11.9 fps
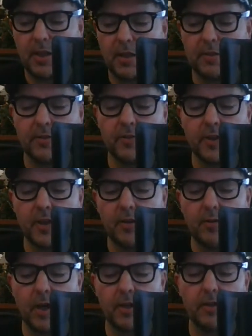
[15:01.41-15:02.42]
And
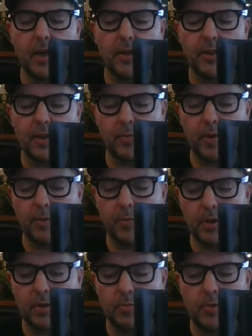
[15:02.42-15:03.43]
so I, I think we
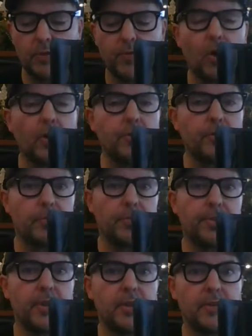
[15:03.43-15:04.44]
will move on from
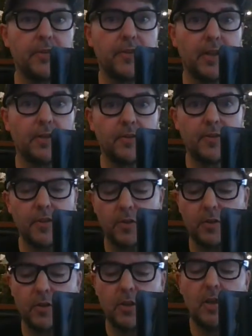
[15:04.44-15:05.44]
30 cents
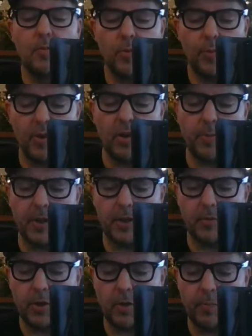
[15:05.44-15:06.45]
soon. We've got to be
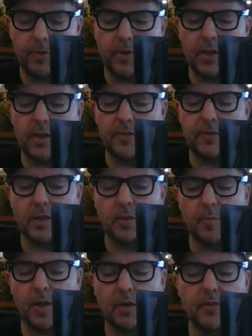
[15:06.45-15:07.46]
we've got to be realistic
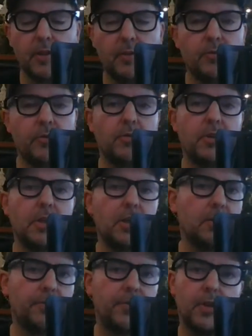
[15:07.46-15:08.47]
about it. It was
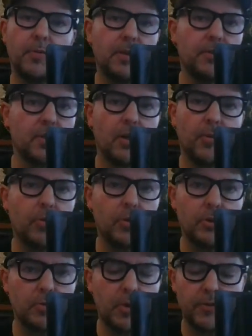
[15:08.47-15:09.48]
only a few weeks ago we were
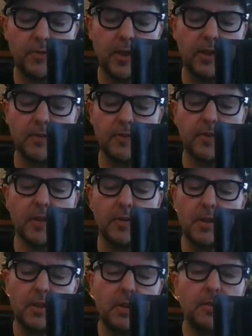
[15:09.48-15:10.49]
at 12 cents, so
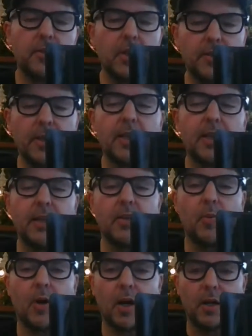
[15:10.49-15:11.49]
it's going to take a little
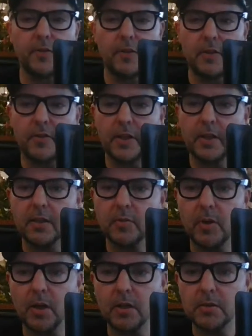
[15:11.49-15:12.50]
while. It's going to take a little
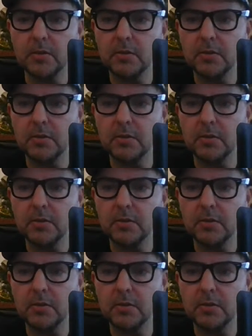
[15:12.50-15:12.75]
while.